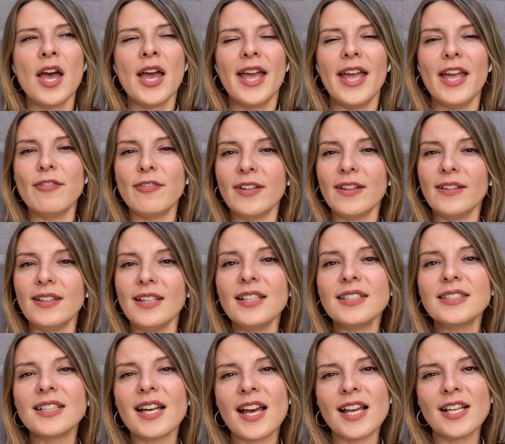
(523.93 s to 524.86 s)
Even
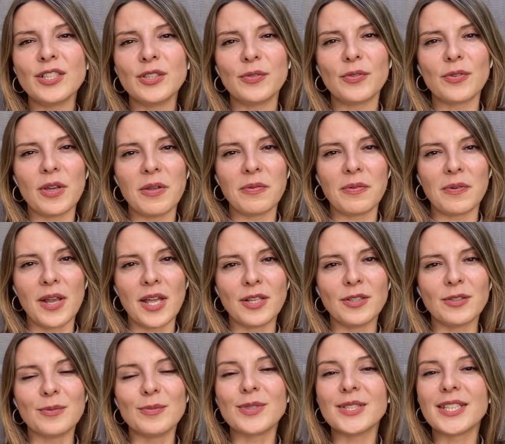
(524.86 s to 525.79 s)
these kinds of
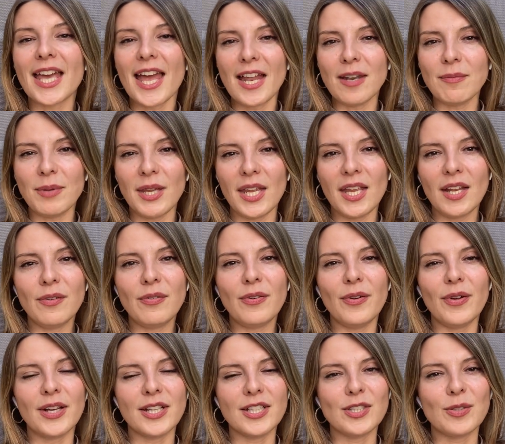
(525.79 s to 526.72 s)
referendums can be
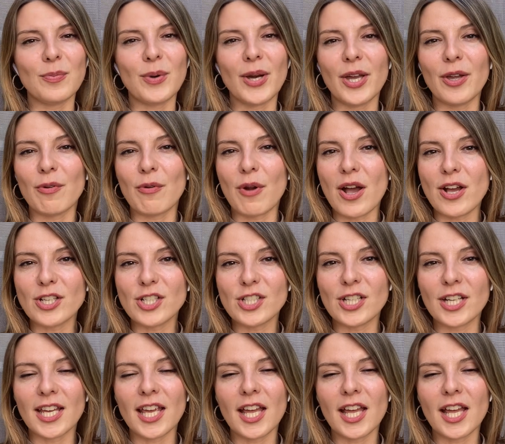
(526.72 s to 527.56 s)
influenced by Russia,